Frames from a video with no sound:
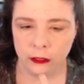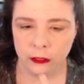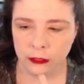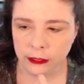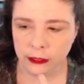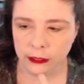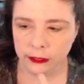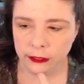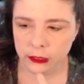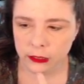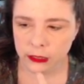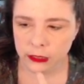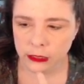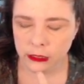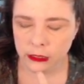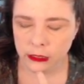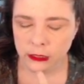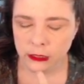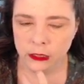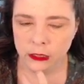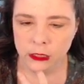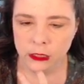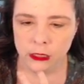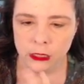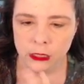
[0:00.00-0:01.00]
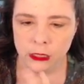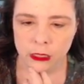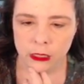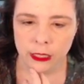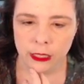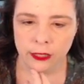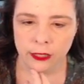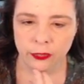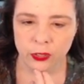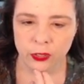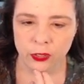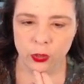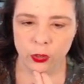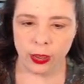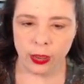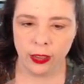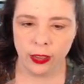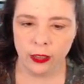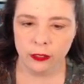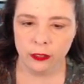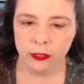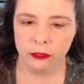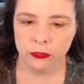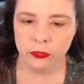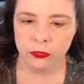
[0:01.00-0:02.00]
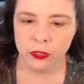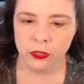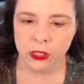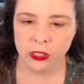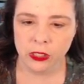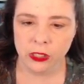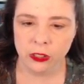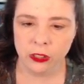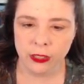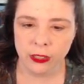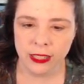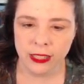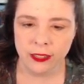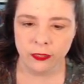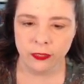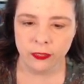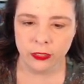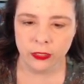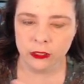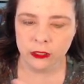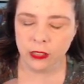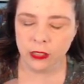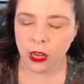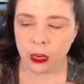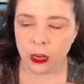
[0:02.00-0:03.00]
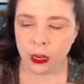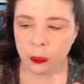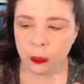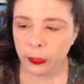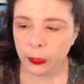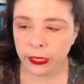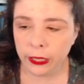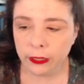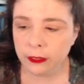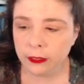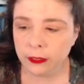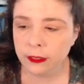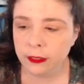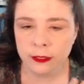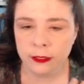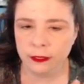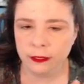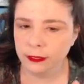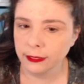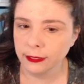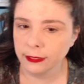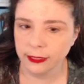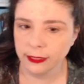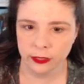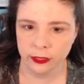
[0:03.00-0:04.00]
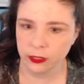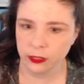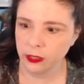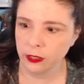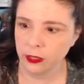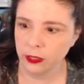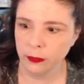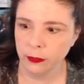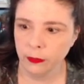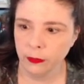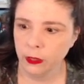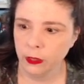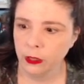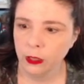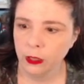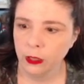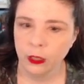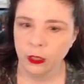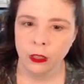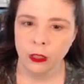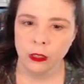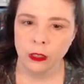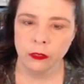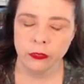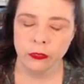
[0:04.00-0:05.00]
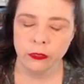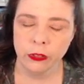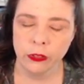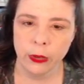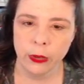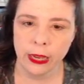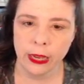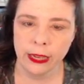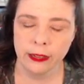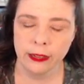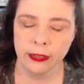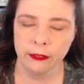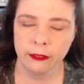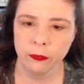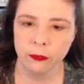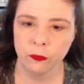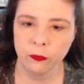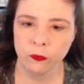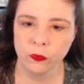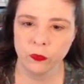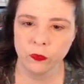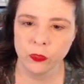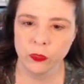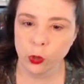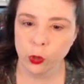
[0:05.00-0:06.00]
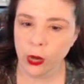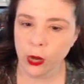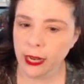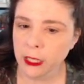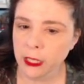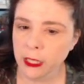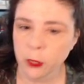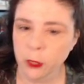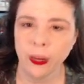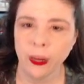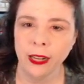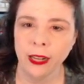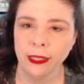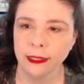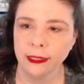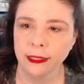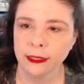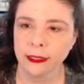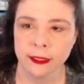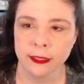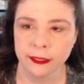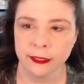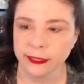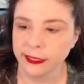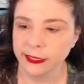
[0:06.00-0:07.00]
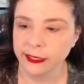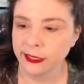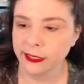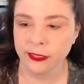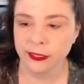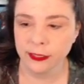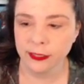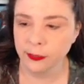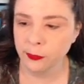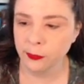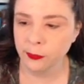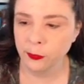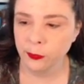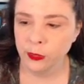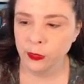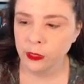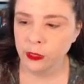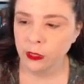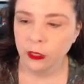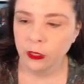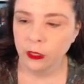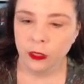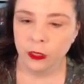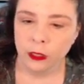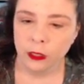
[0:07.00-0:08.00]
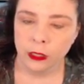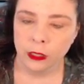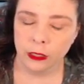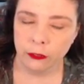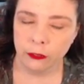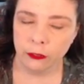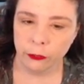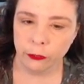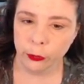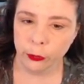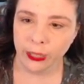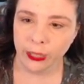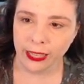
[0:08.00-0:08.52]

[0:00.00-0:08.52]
list it. If you have, you know, even lock picks, list them. If you have trash pots, list them if you